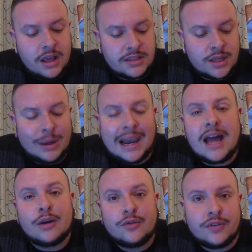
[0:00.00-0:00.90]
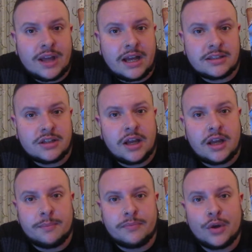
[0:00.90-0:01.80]
So allow for that
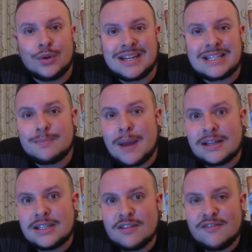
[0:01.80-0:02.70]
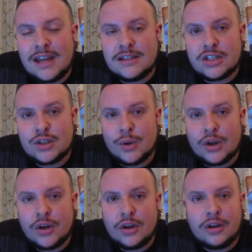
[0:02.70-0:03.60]
unexpected event to
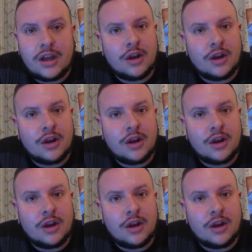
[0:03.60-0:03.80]
occur,